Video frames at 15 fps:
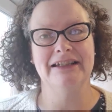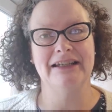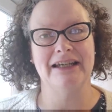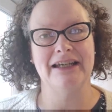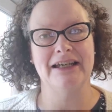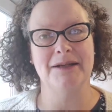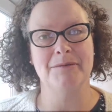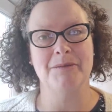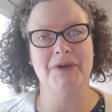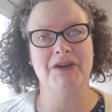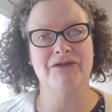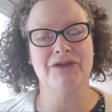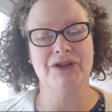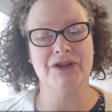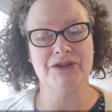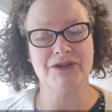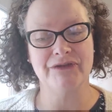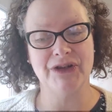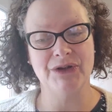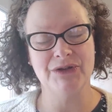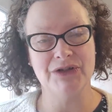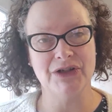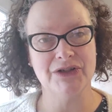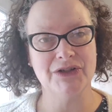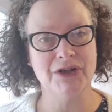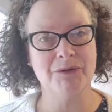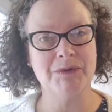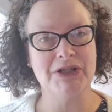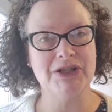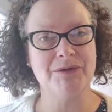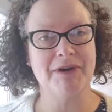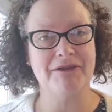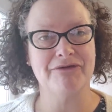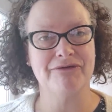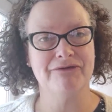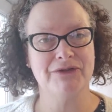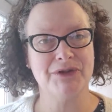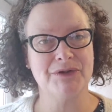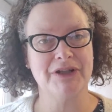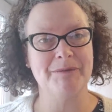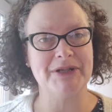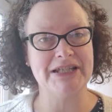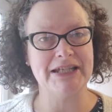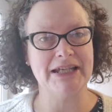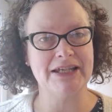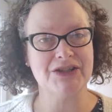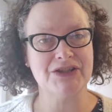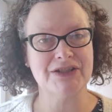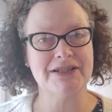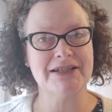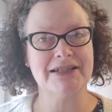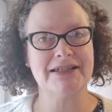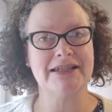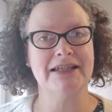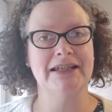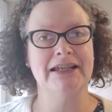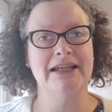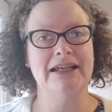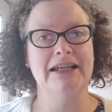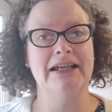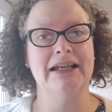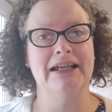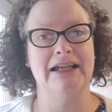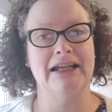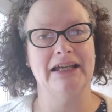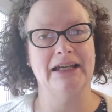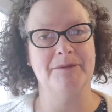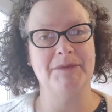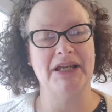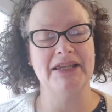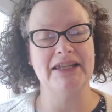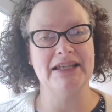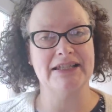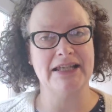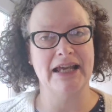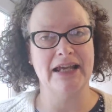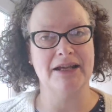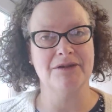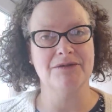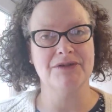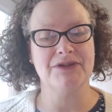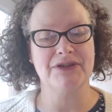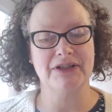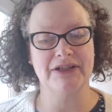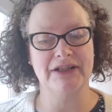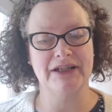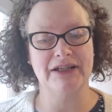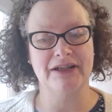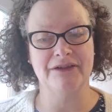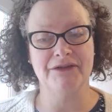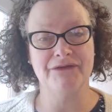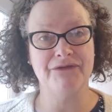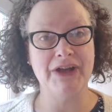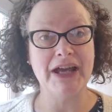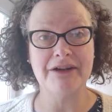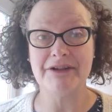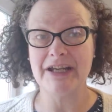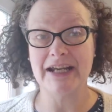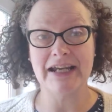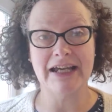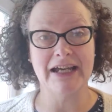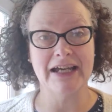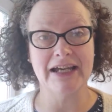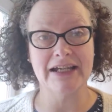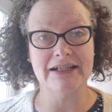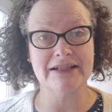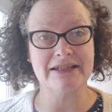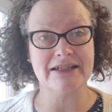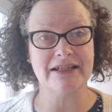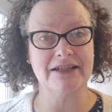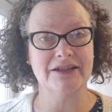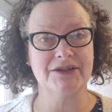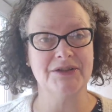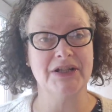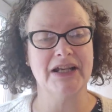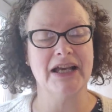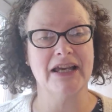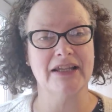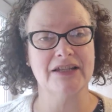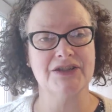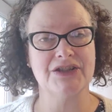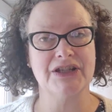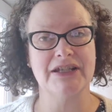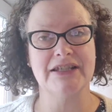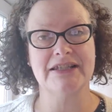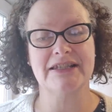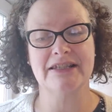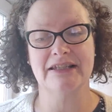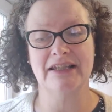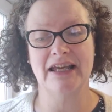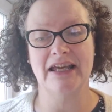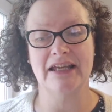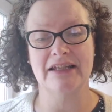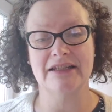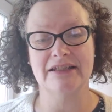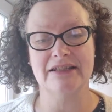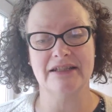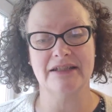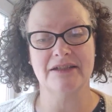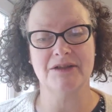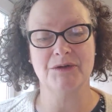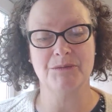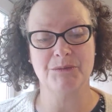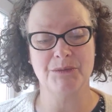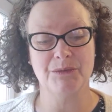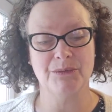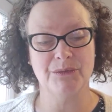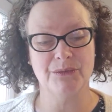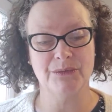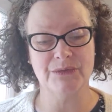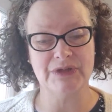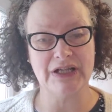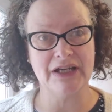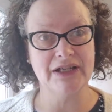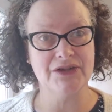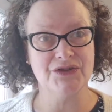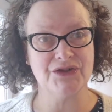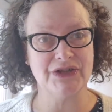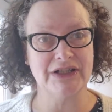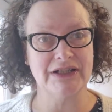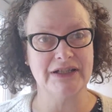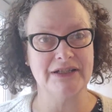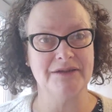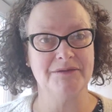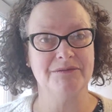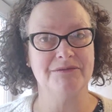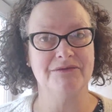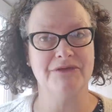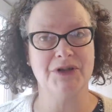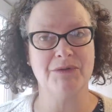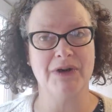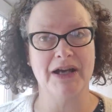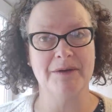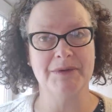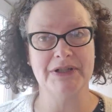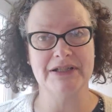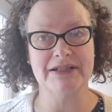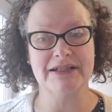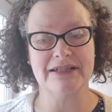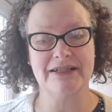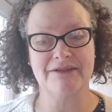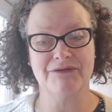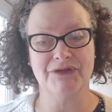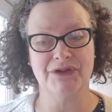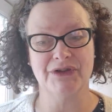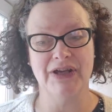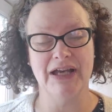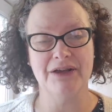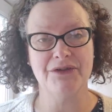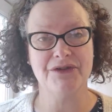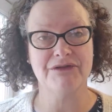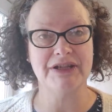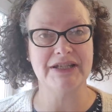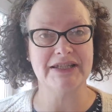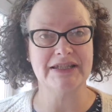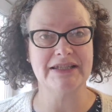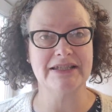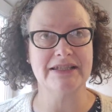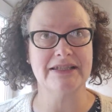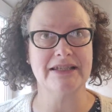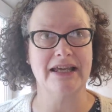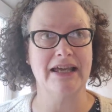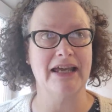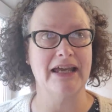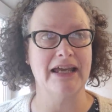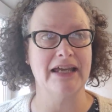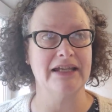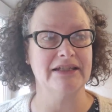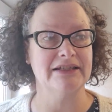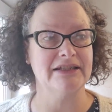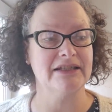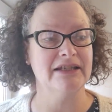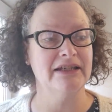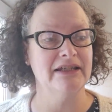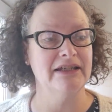For those of you who don't know, we do have food limitations in this house, of varying kinds, including allergies and dietary requirements for health reasons and